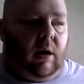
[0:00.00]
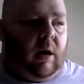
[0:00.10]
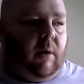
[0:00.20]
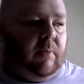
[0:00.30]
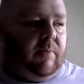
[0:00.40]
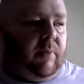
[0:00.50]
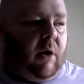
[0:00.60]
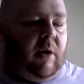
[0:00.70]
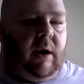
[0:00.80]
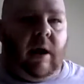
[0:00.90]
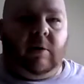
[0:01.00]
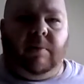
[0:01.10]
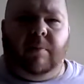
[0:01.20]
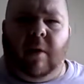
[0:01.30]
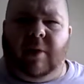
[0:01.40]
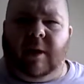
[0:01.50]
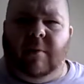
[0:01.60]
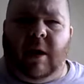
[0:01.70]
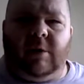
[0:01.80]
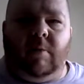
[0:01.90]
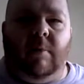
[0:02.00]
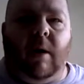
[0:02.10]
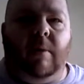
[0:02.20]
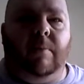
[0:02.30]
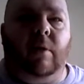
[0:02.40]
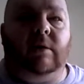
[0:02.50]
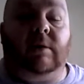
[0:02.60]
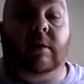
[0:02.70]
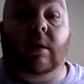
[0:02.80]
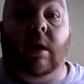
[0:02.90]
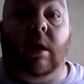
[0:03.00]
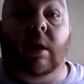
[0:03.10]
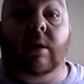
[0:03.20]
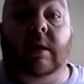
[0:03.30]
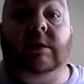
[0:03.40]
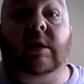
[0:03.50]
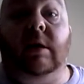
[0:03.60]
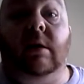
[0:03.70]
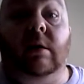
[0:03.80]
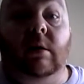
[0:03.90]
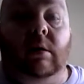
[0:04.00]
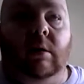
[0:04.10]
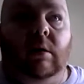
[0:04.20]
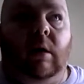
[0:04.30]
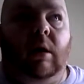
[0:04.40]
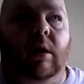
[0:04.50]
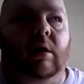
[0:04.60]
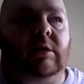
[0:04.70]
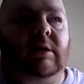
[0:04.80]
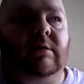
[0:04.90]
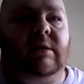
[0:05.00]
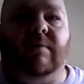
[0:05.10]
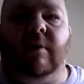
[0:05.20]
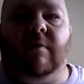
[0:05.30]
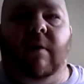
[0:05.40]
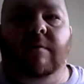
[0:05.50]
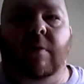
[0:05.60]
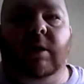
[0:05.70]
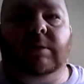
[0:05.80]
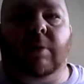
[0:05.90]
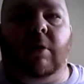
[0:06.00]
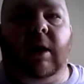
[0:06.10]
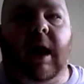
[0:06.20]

Um, you're only allowed to, I think the maximum amount of points uh, this year, like last year, 75 points per